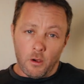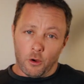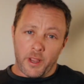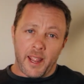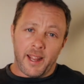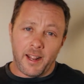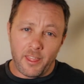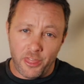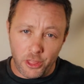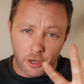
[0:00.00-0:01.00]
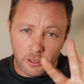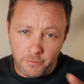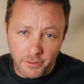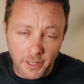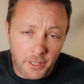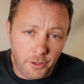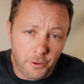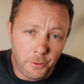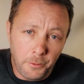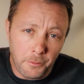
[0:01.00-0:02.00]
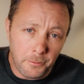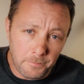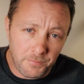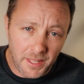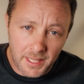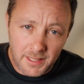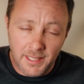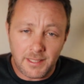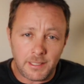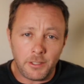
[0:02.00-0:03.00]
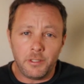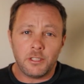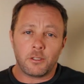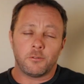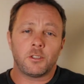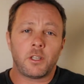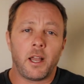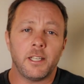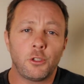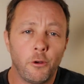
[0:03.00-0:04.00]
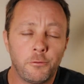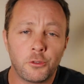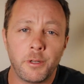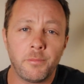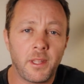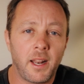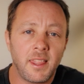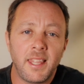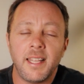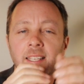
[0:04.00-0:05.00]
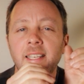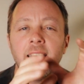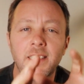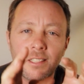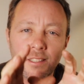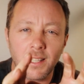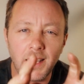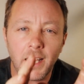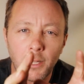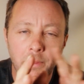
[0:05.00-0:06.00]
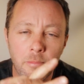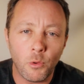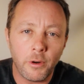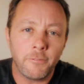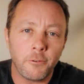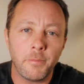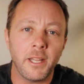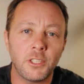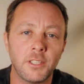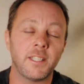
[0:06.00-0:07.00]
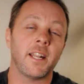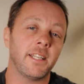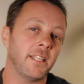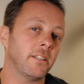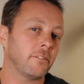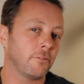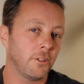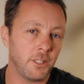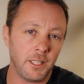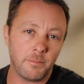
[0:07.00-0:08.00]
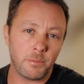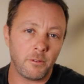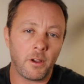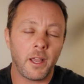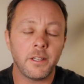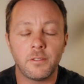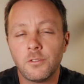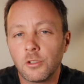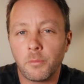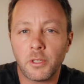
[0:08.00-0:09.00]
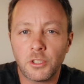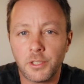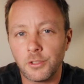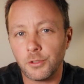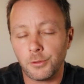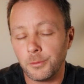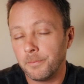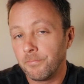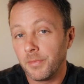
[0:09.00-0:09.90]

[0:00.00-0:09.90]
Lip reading: Okay, third video in the series of Sky's hoof trim that I think need just a little bit more information that I didn't really provide so much into